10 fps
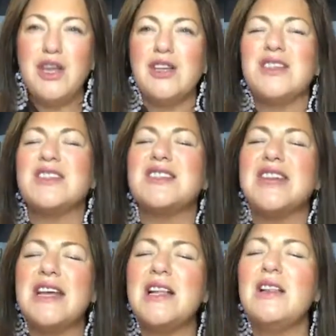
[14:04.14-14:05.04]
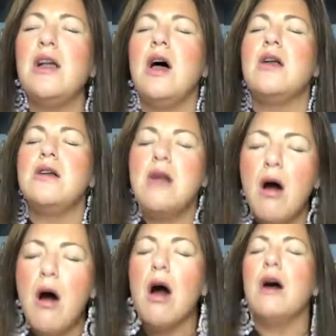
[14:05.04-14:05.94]
and you're still
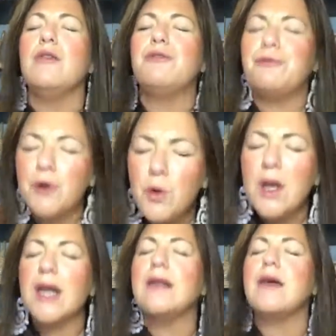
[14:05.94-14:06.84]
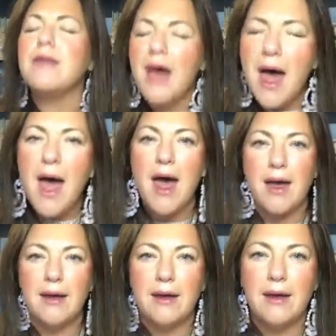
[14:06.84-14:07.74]
not fucking
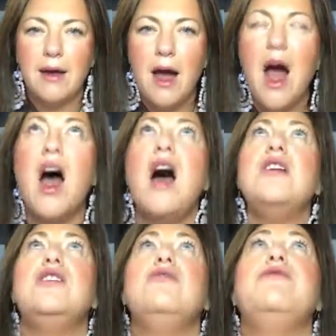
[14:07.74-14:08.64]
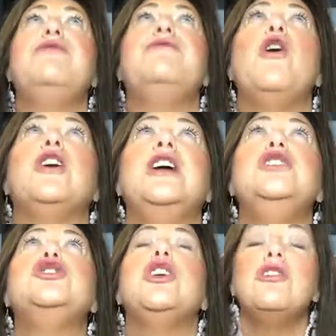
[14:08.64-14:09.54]
there. Are you
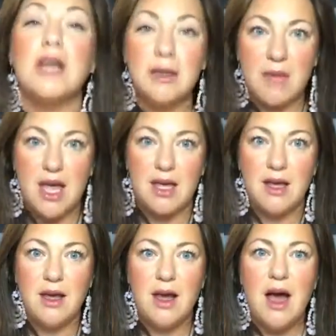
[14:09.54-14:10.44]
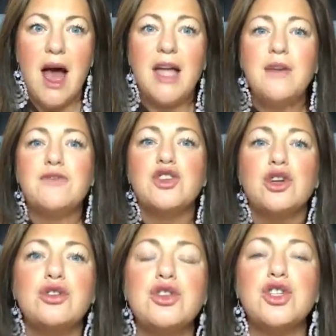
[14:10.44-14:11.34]
fucking joking me? I have
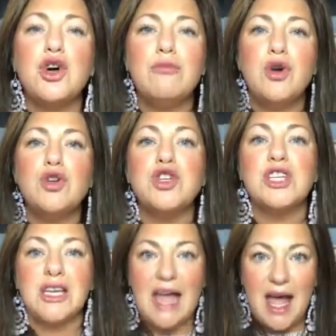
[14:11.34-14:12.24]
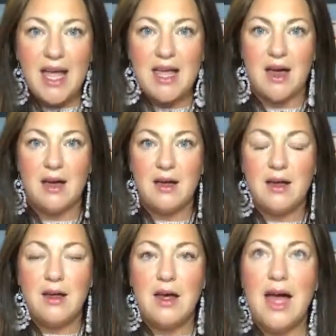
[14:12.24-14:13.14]
done so much to get here,
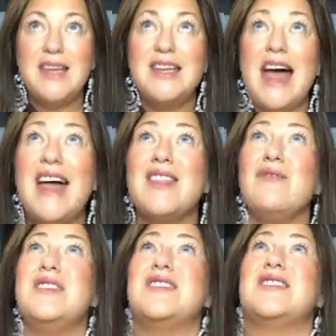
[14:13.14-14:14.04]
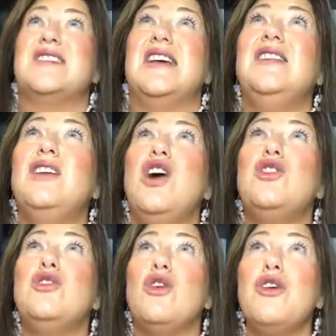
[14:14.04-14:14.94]
and yet there is still
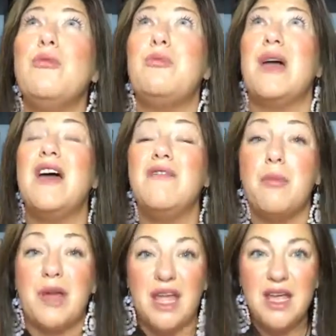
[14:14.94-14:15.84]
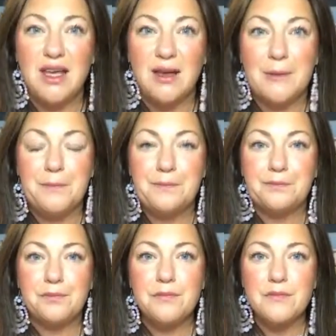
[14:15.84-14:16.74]
another bit of a peak.
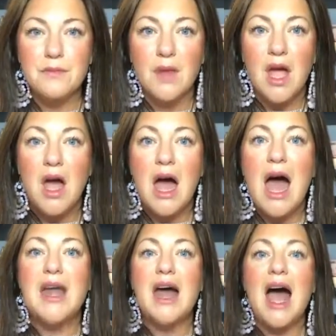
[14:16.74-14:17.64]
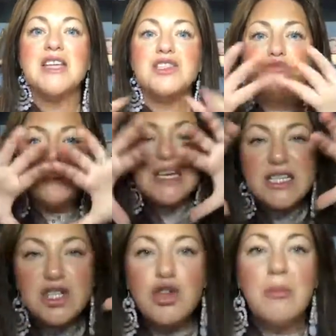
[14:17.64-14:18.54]
And
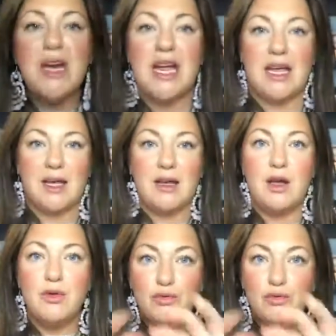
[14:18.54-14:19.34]
resummoning